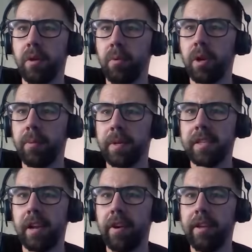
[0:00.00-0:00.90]
we're going to
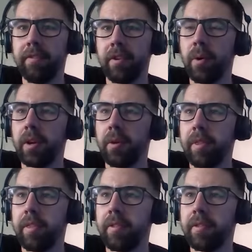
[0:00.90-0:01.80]
accelerate even quicker
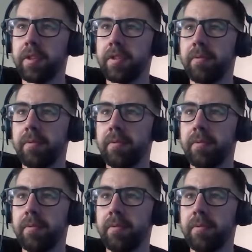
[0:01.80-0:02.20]
with just